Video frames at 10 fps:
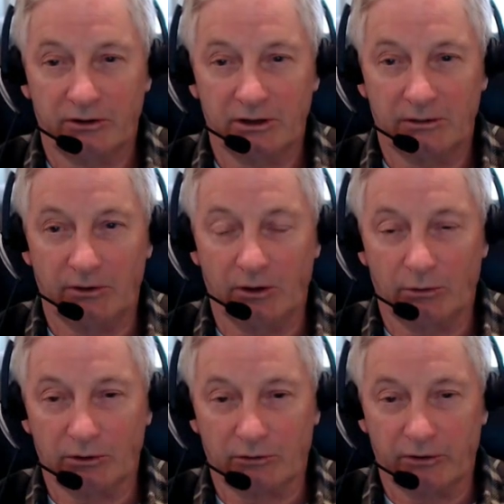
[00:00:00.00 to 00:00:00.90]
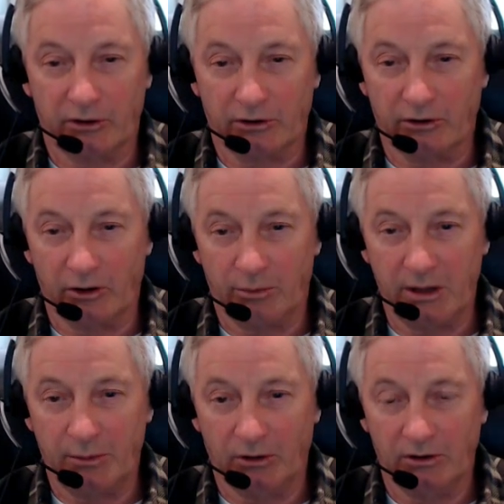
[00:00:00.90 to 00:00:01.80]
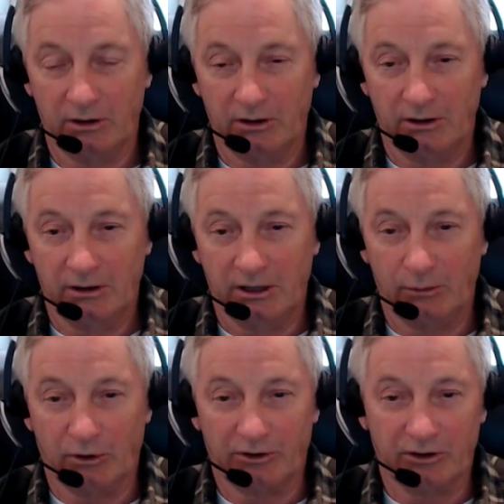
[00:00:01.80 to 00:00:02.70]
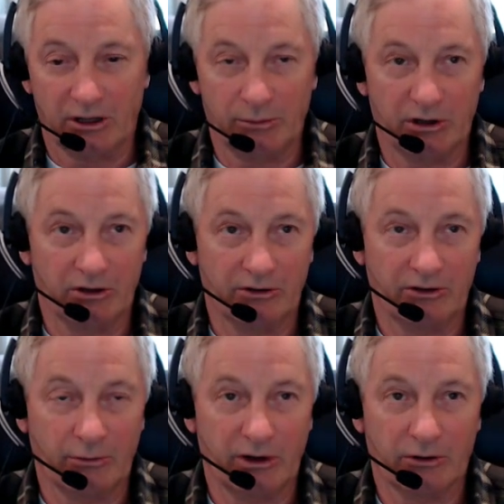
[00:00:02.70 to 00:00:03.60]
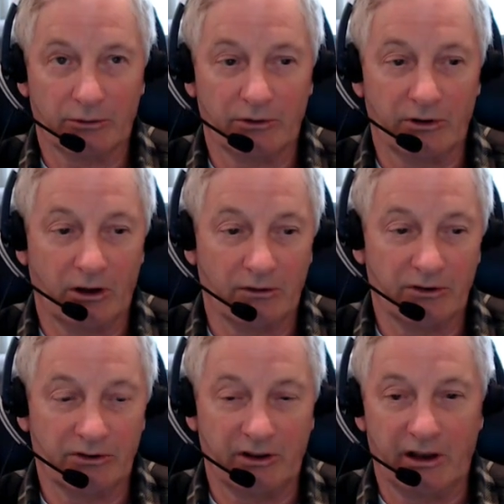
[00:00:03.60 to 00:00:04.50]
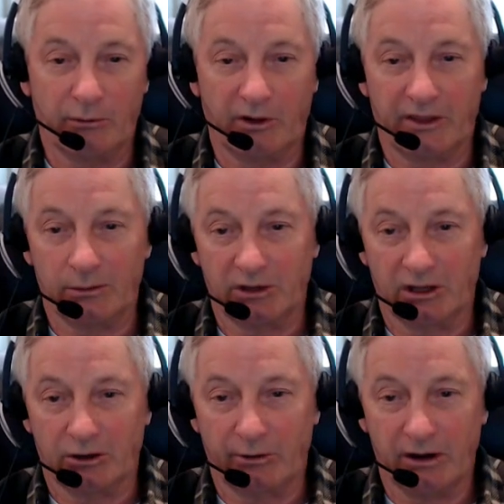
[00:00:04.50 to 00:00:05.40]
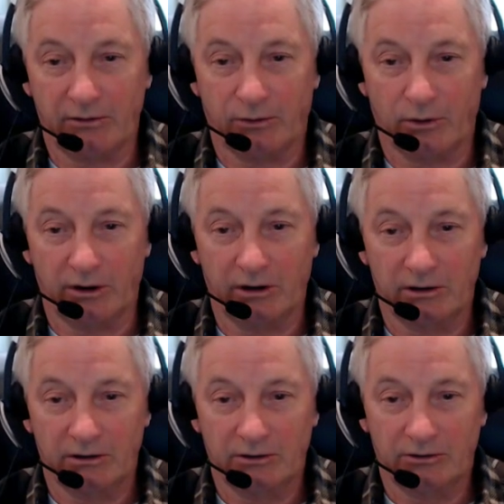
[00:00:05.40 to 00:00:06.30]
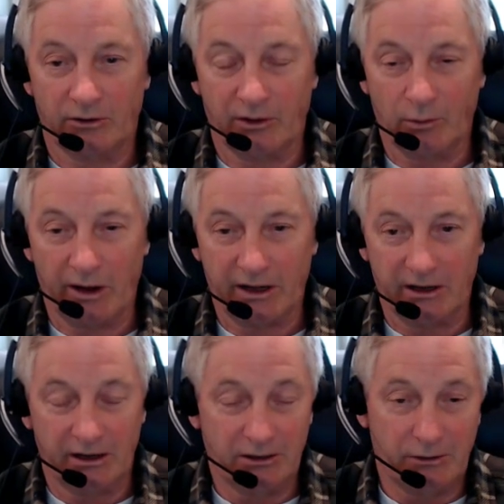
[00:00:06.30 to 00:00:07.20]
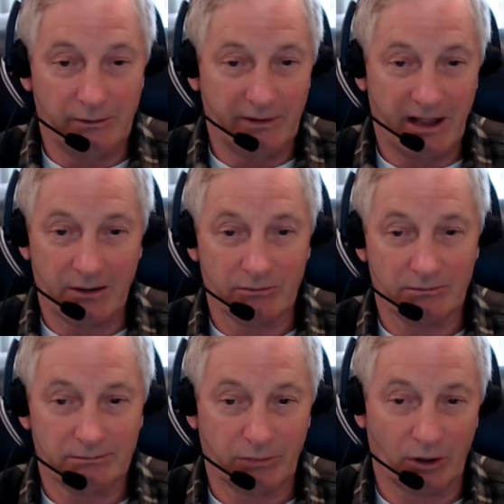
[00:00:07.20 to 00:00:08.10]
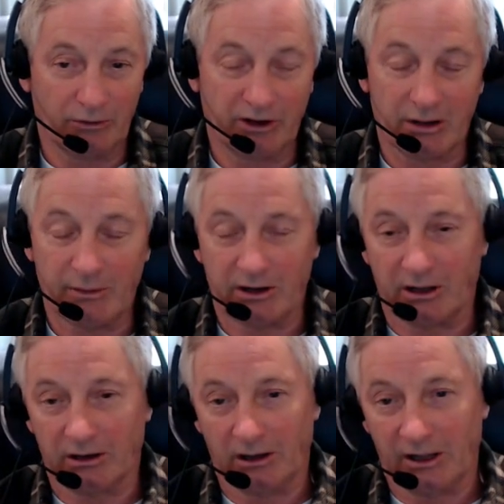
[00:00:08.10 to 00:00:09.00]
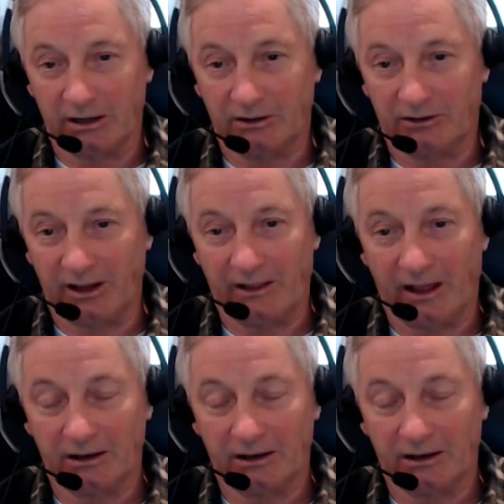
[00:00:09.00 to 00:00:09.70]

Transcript: even though it was for the good of the people. It wasn't done because someone else was in office and they didn't want them to get credit for it. So they waited. And you even had Pelosi come out online and say that